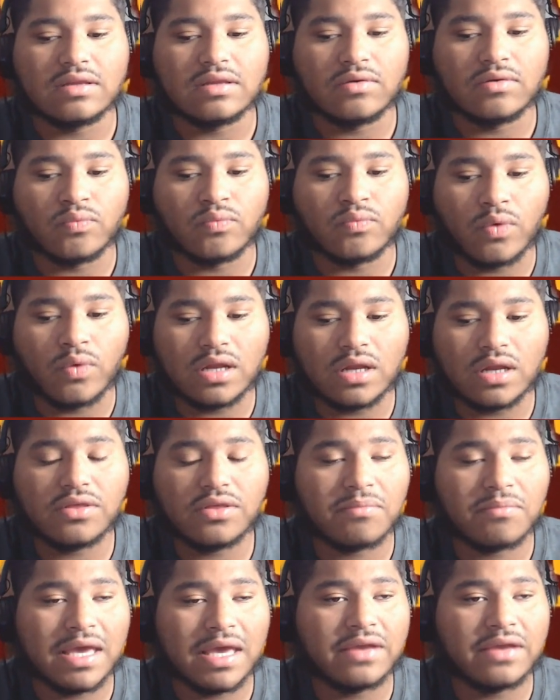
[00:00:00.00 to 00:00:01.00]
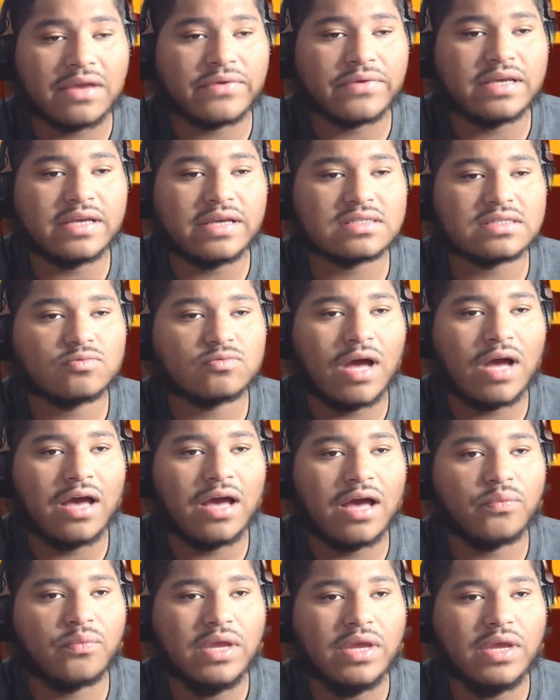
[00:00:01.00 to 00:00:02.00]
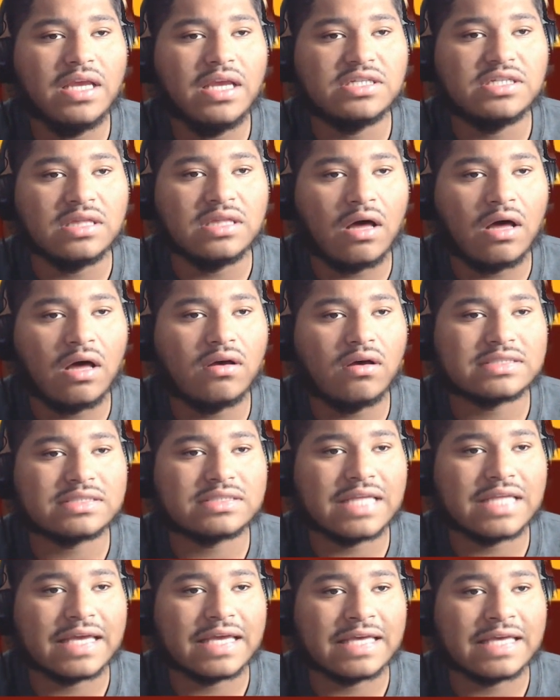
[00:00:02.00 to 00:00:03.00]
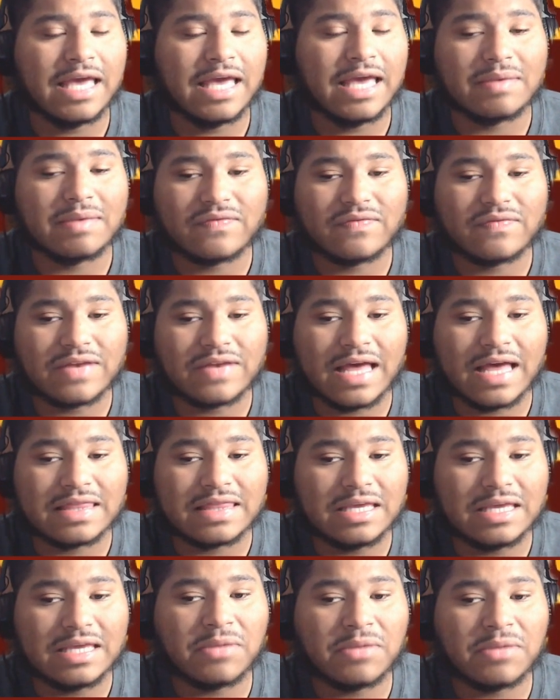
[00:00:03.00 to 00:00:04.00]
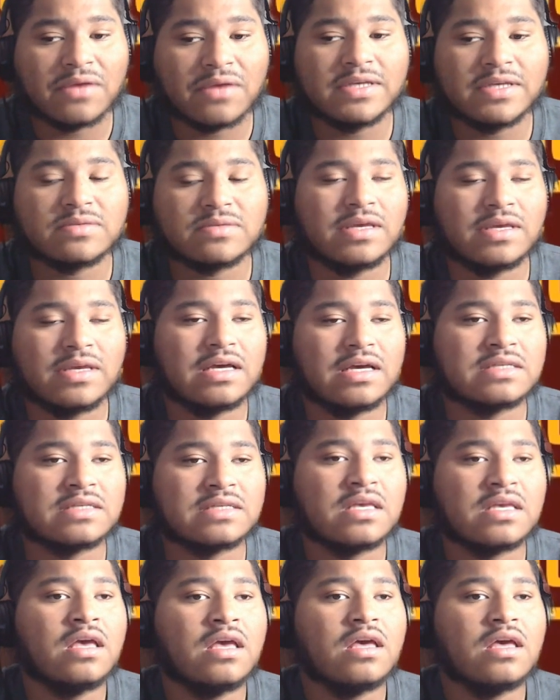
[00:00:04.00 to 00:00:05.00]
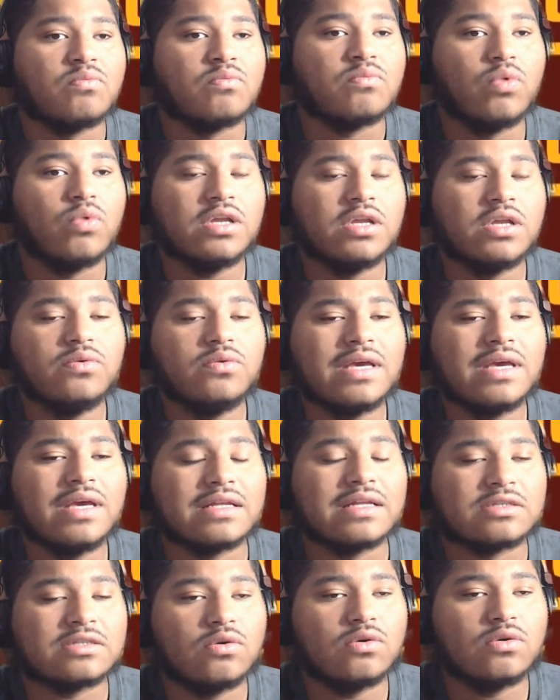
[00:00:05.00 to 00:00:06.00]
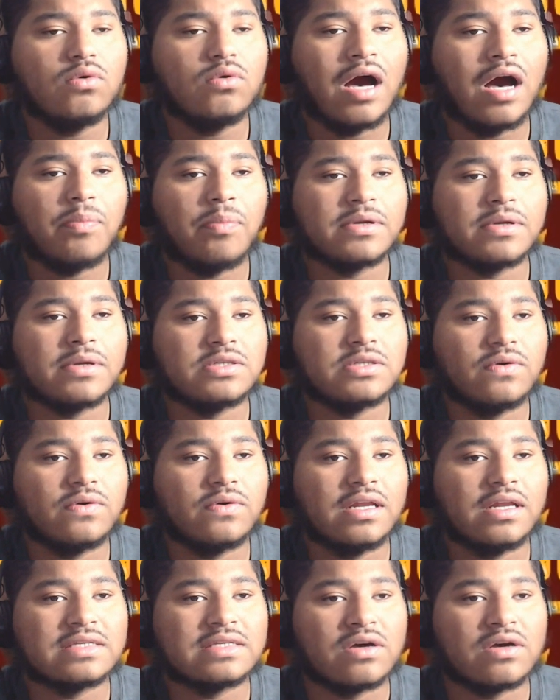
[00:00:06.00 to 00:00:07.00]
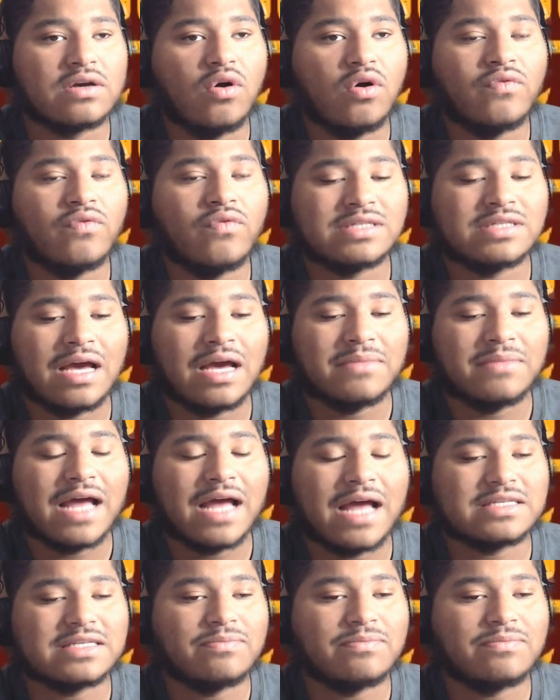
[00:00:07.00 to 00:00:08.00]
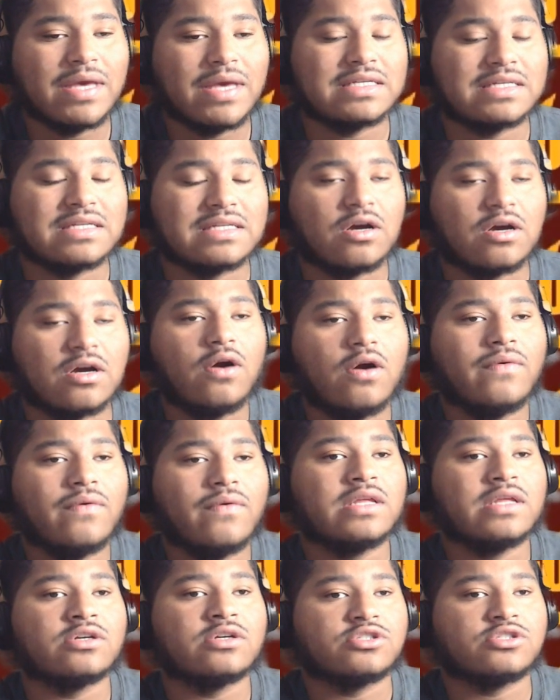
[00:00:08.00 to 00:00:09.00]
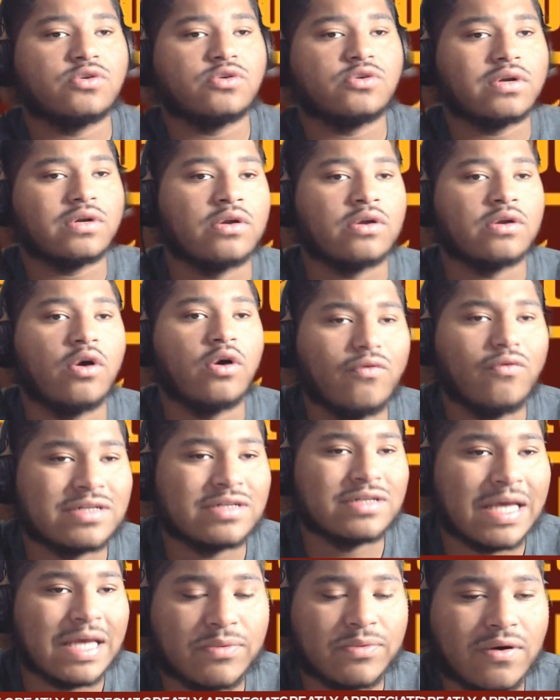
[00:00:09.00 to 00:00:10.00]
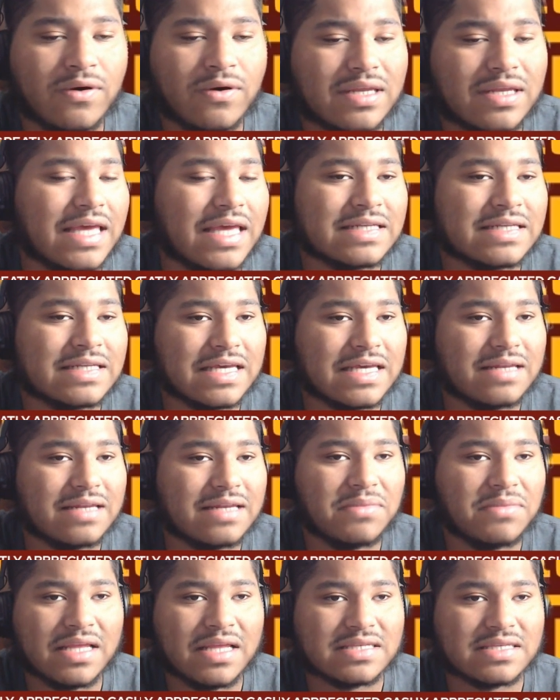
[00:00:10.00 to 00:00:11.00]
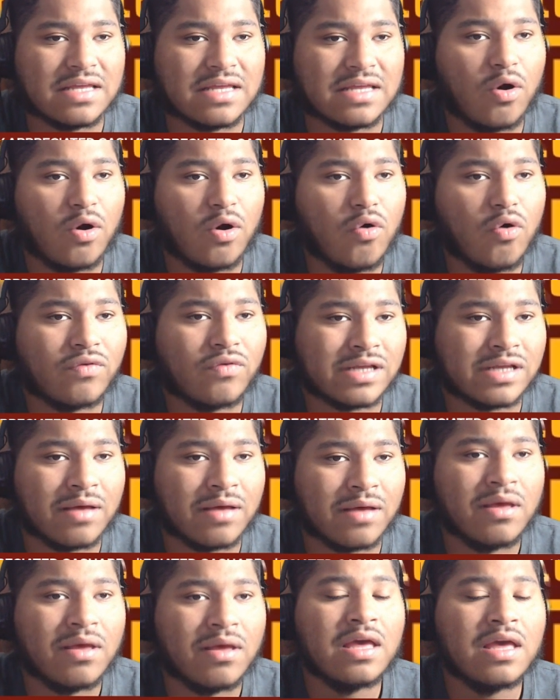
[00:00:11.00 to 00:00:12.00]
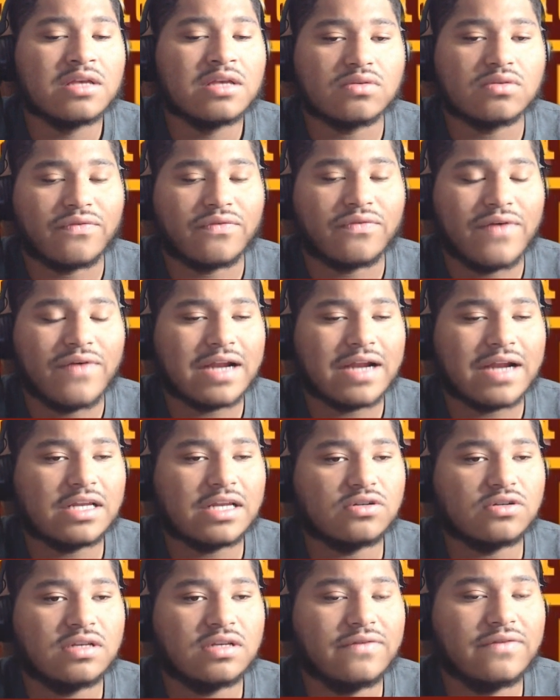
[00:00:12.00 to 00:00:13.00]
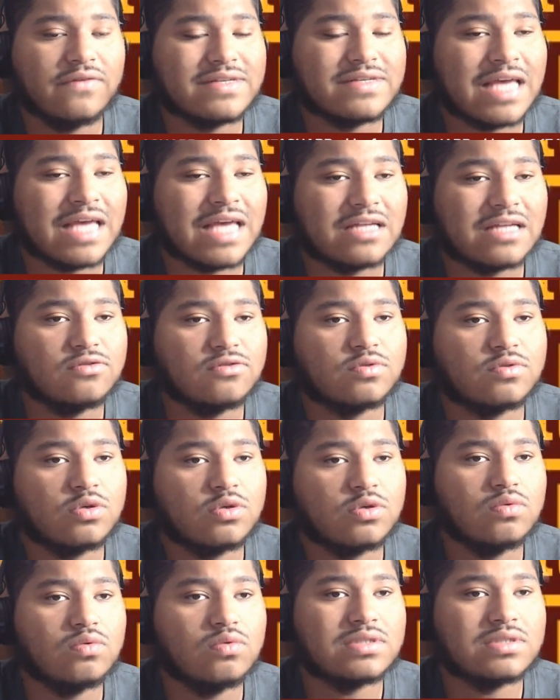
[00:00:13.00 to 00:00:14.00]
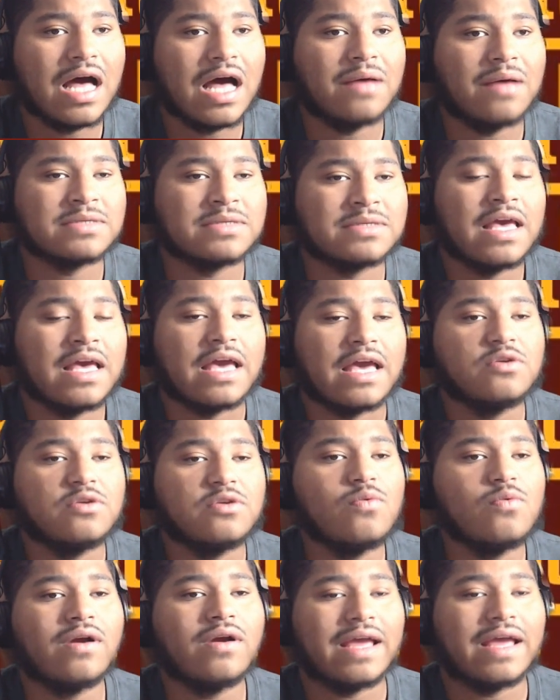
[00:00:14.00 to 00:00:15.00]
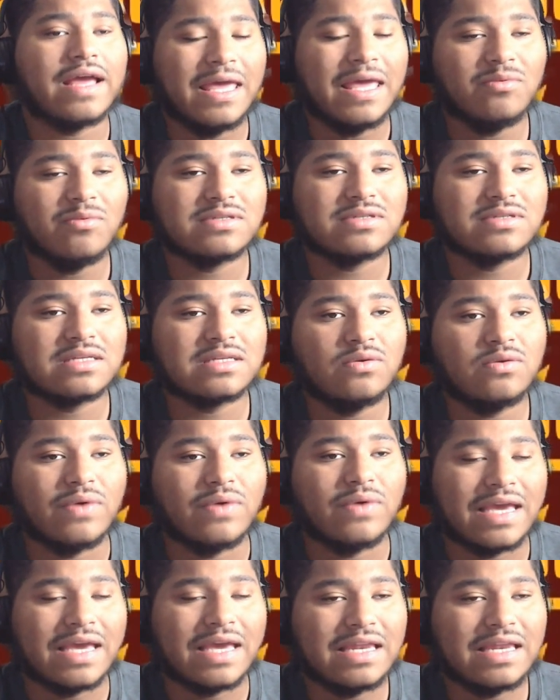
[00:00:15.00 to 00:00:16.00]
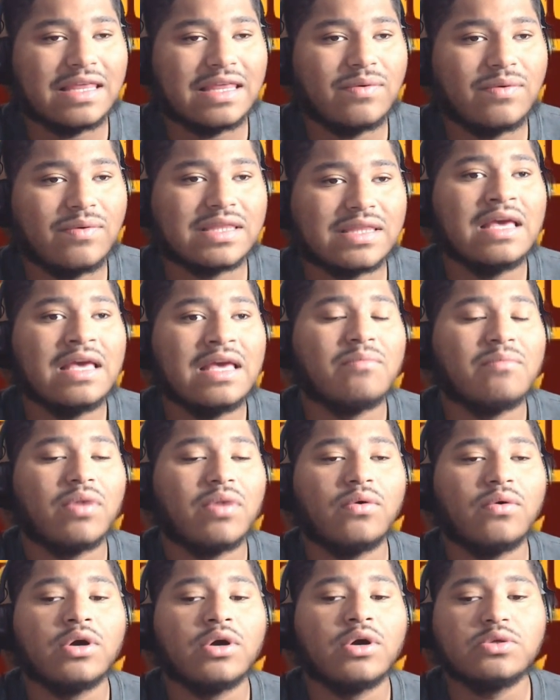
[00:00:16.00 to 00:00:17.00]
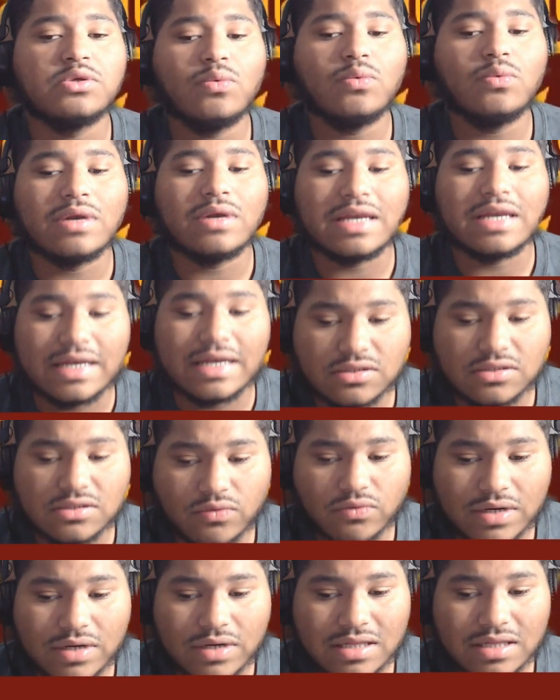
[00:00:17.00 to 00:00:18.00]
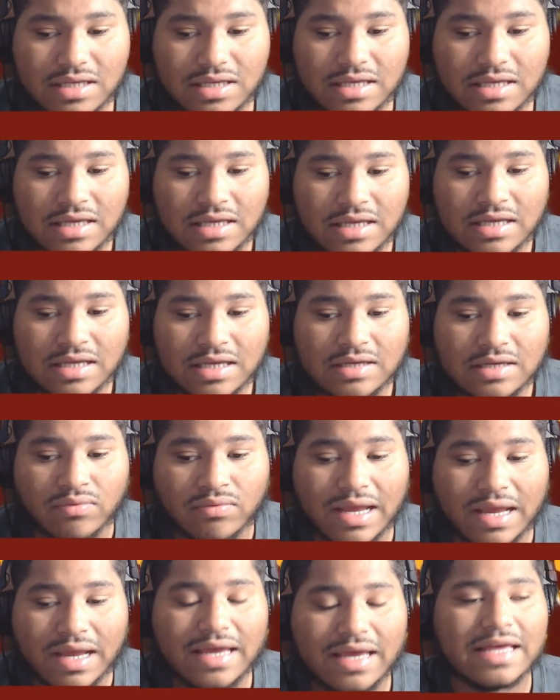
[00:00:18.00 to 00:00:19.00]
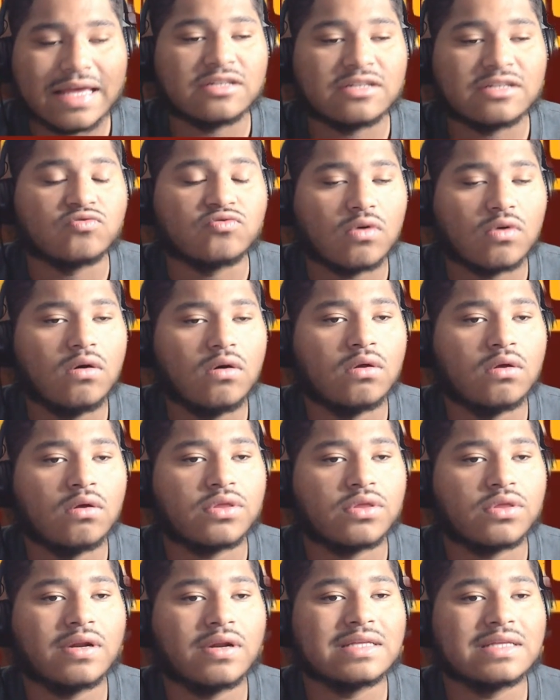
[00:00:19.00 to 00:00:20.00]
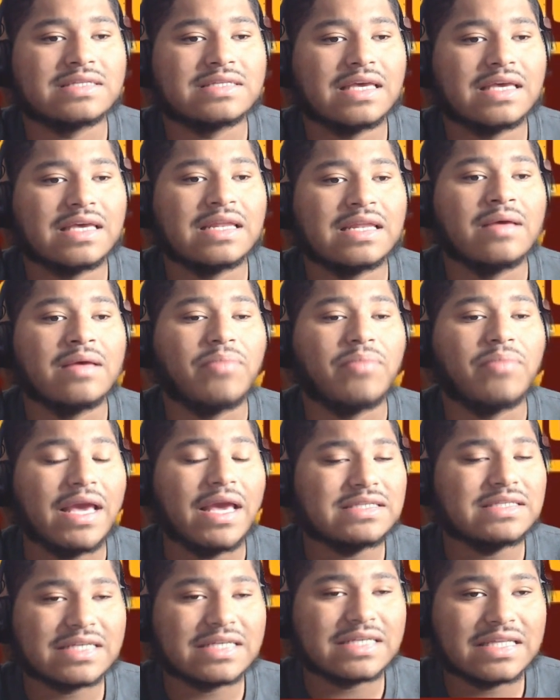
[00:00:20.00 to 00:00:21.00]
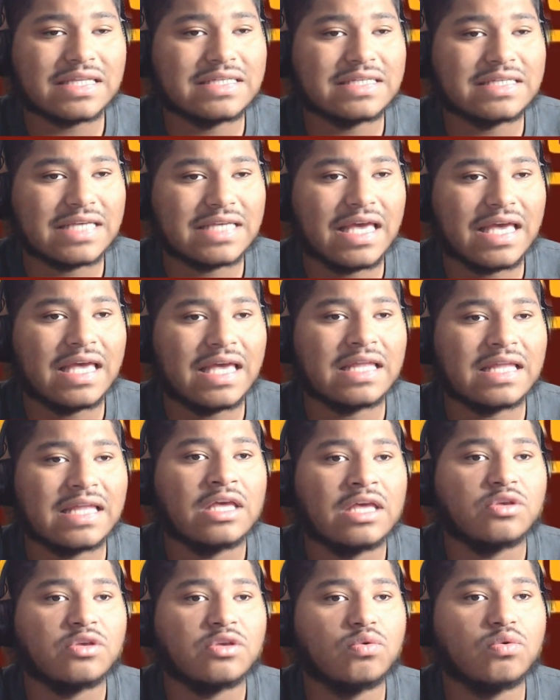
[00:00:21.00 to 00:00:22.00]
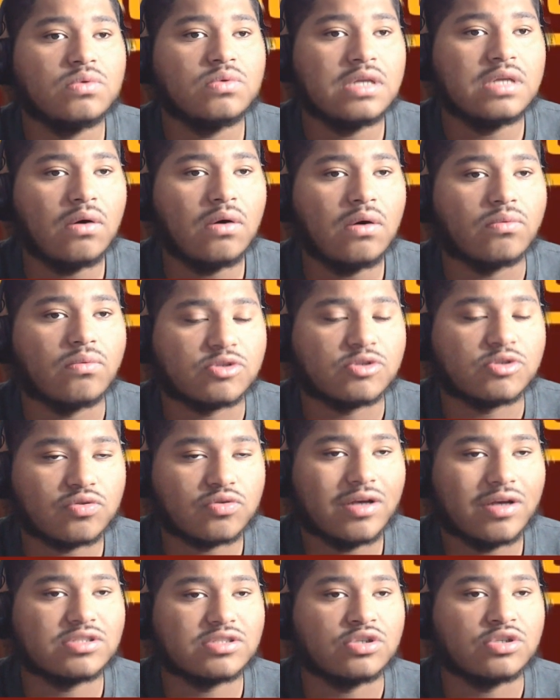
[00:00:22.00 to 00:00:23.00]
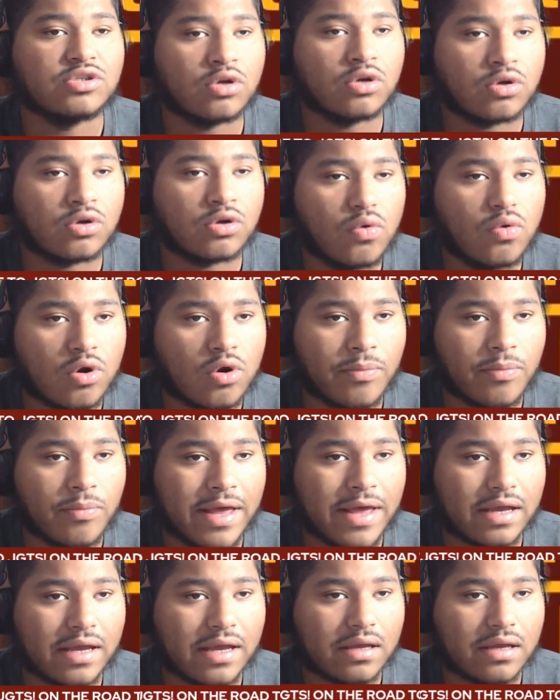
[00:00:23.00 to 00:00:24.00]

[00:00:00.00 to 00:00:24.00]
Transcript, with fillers: one of the main reasons why we lost that game, if not the main reason, because when you get two opportunities in overtime, not to mention it's already a shortened overtime, you're only getting 10 minutes in overtime. So the fact that your defense got you two stops and you weren't able to do anything with it, bro, you literally ran a draw on third and 10, basically saying you don't trust your quarterback.